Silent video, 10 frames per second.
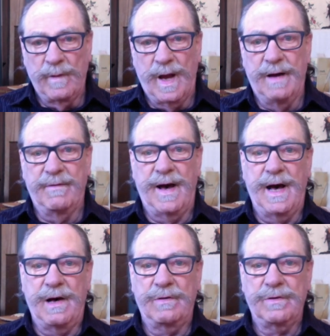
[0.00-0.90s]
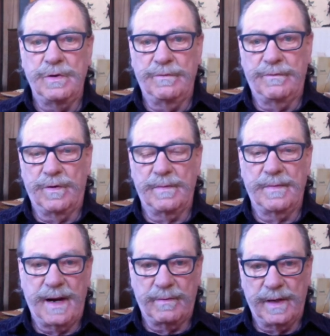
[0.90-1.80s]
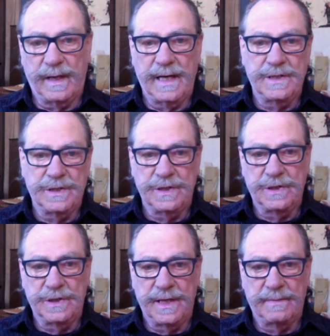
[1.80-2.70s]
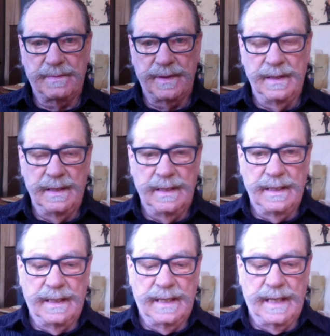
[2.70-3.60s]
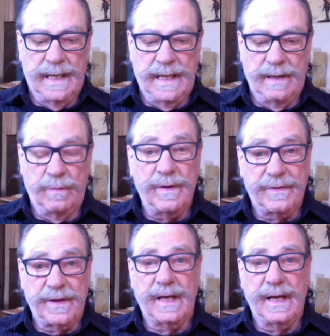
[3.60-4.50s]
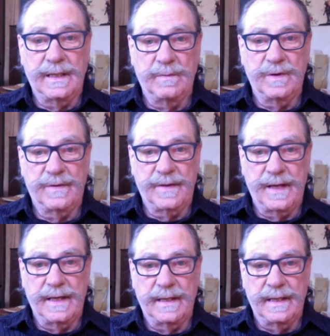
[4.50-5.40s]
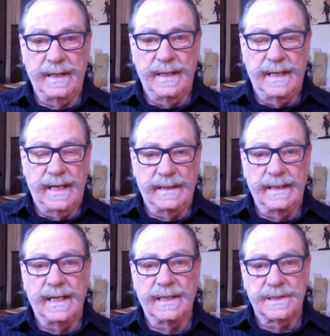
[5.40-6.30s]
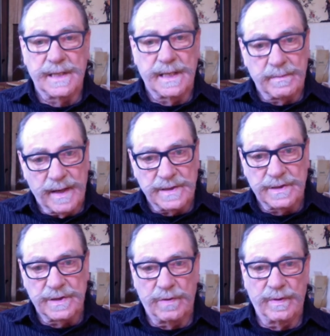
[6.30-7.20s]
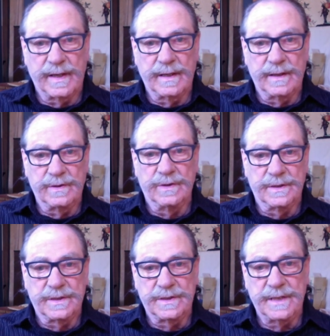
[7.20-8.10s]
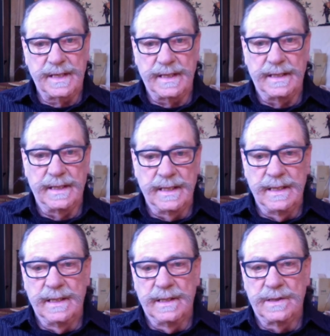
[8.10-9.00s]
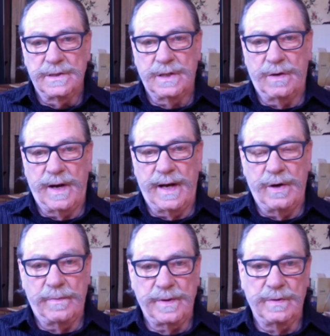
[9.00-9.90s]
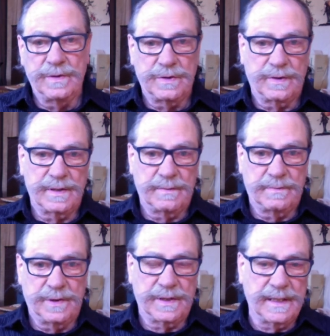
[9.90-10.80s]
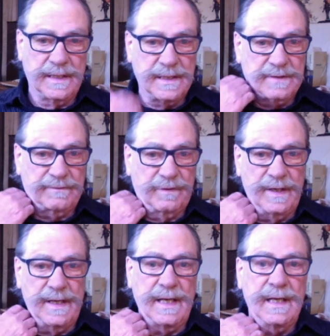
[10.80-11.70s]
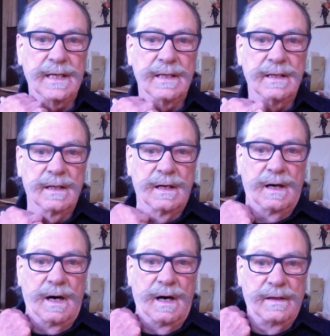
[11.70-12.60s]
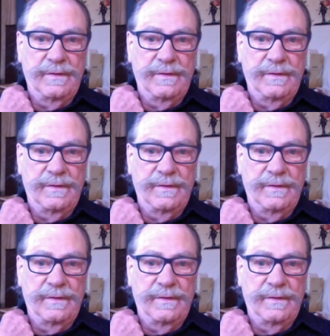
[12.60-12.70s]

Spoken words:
of how you form that relationship with the kingdom within, and that is done by sowing good seed. So I hope you enjoy the book. It is free on